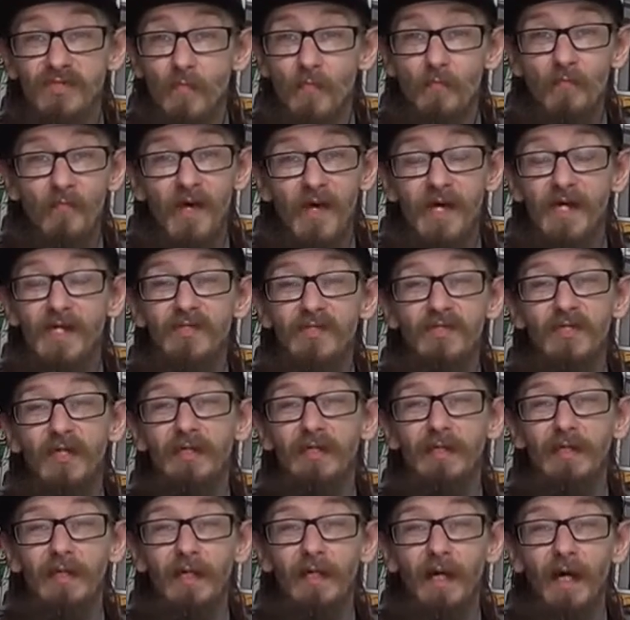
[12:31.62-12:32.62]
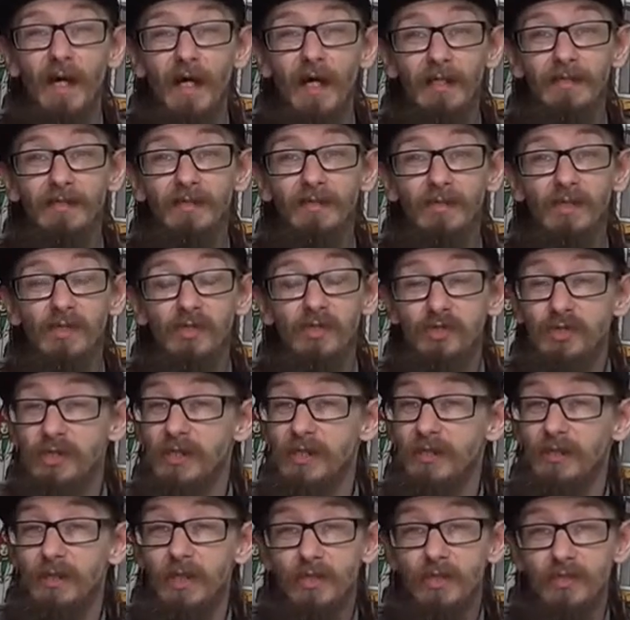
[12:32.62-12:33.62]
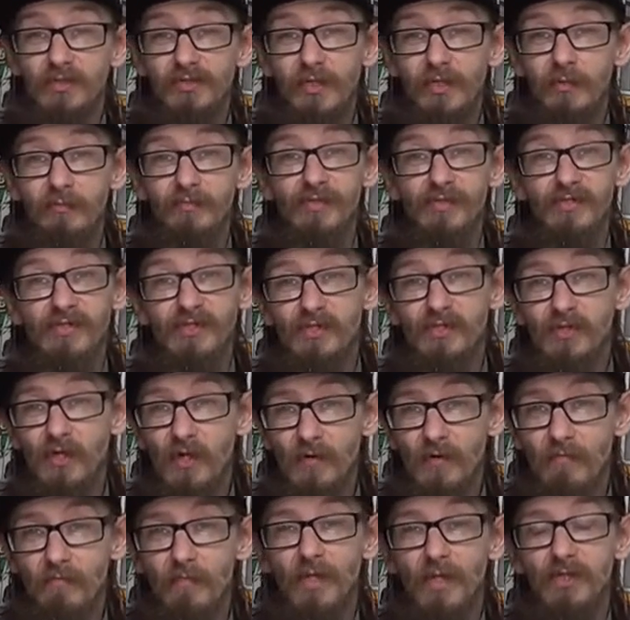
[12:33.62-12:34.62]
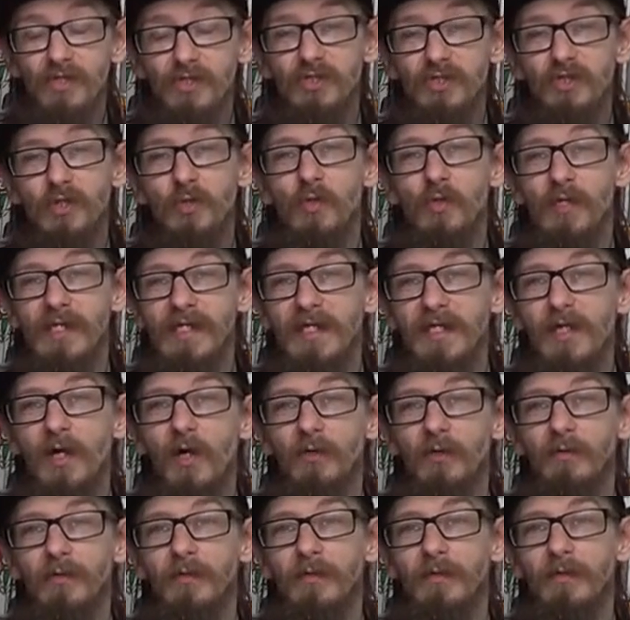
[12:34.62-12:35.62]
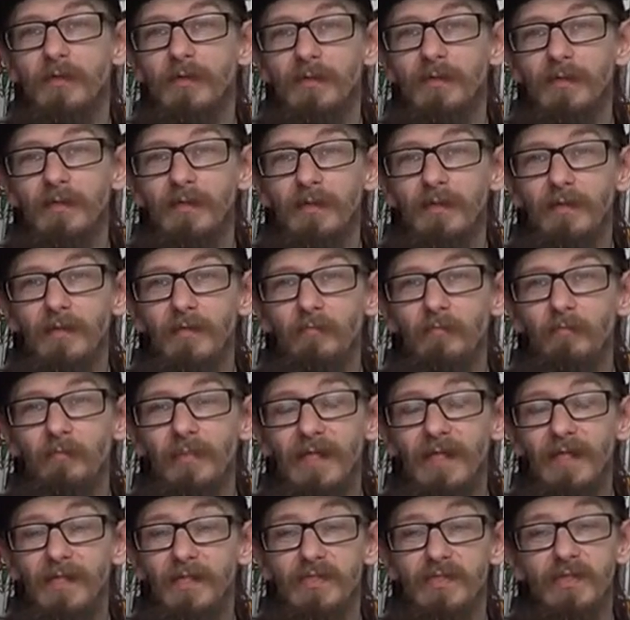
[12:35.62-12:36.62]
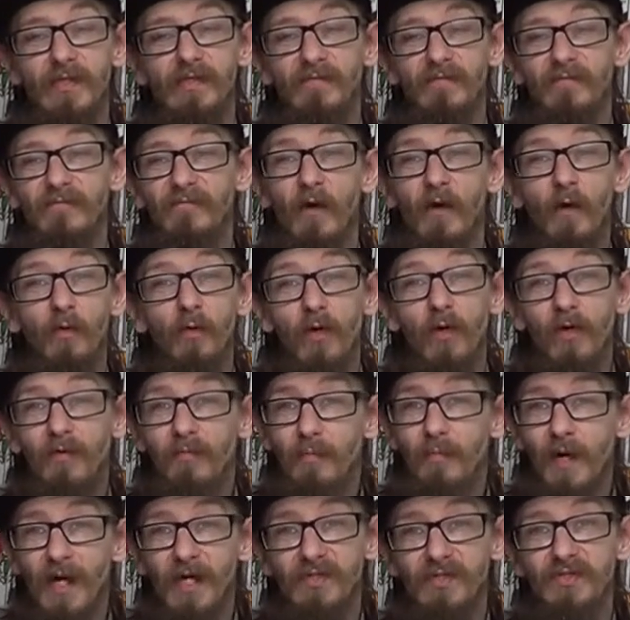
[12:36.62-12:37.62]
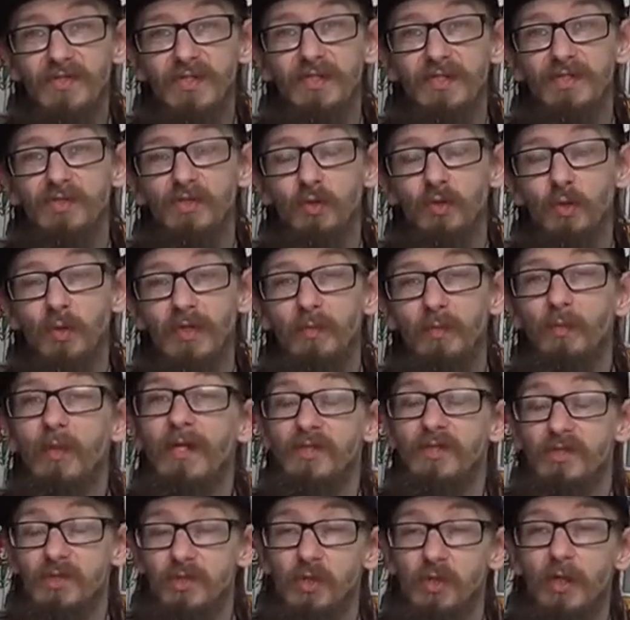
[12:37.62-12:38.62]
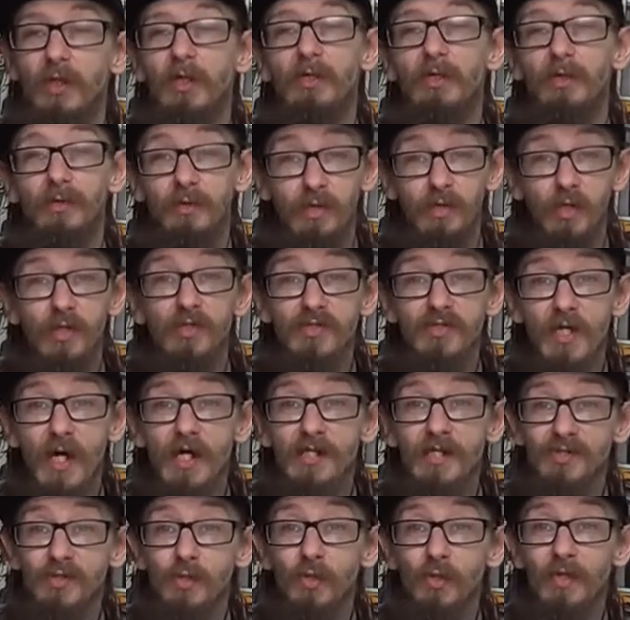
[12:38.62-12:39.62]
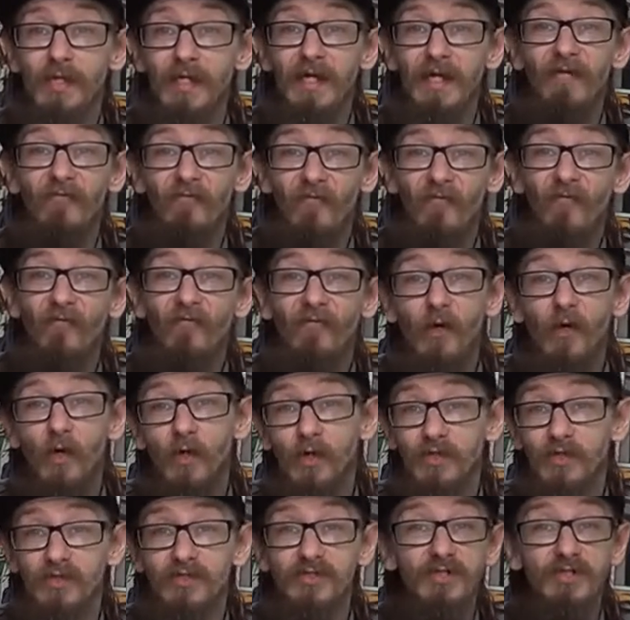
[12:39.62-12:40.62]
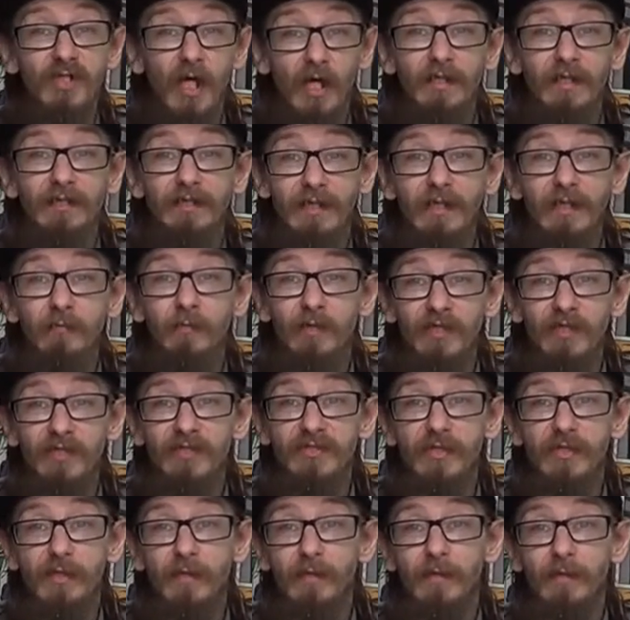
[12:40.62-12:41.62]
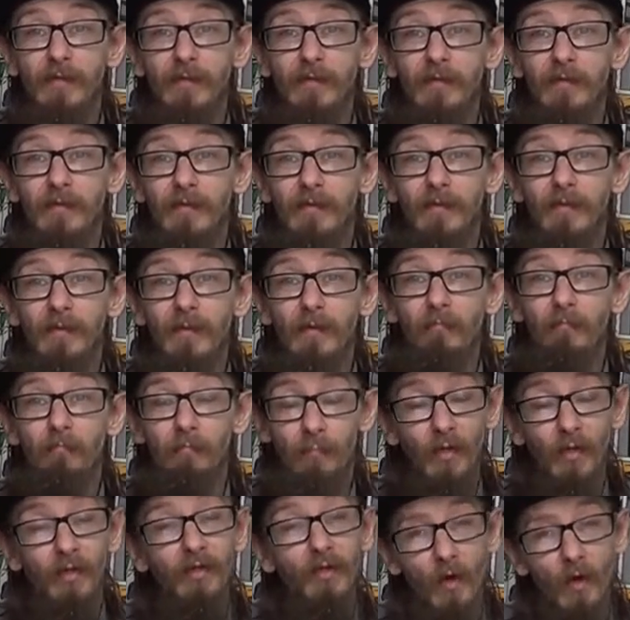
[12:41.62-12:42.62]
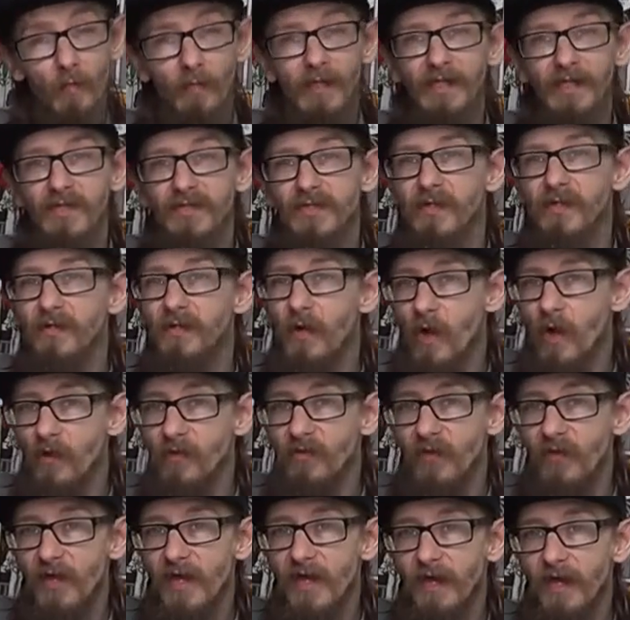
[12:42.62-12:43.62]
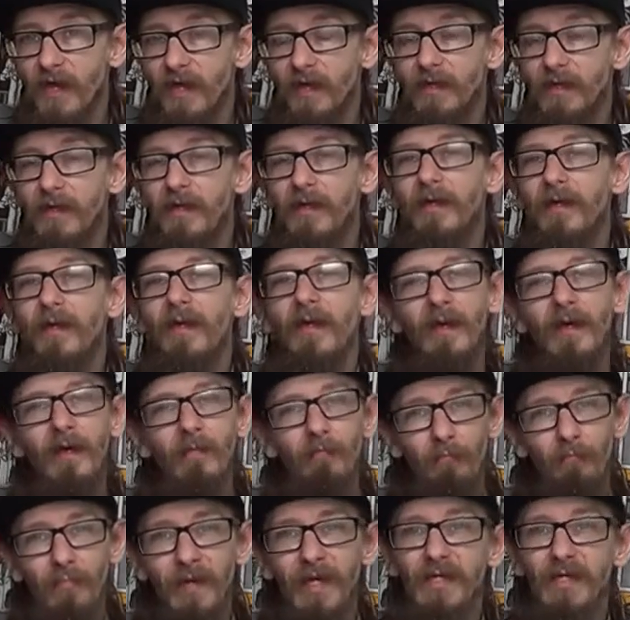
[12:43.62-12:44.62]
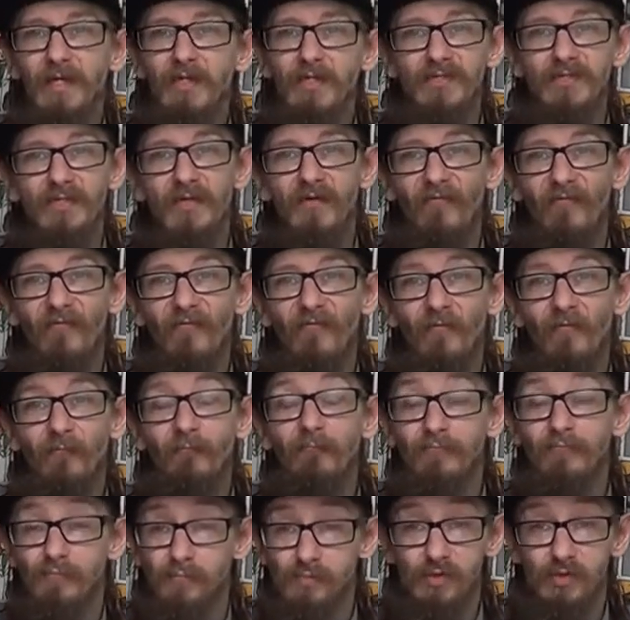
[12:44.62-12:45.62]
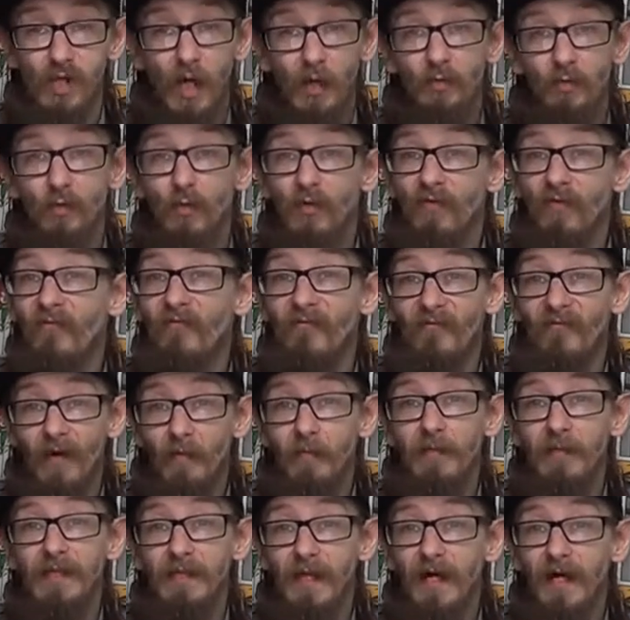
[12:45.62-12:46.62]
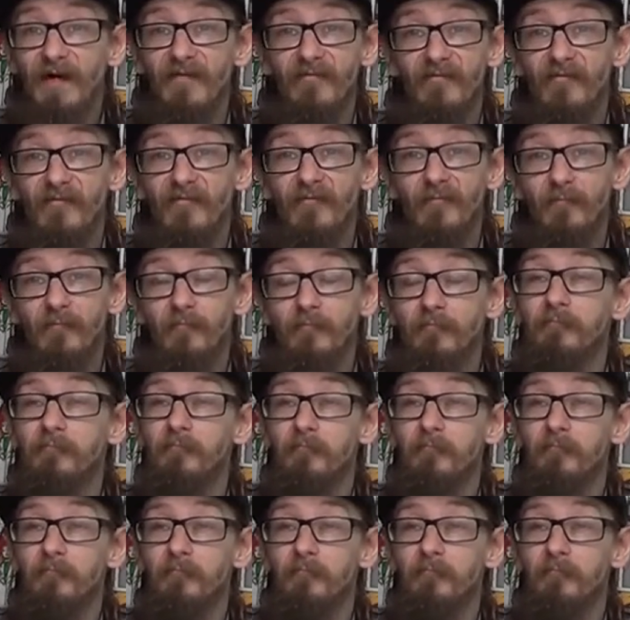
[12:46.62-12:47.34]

amazing, and she looks up so much to Egon because of her own past history, which does actually involve ghosts and demons. But not because of the goth thing, because of general family life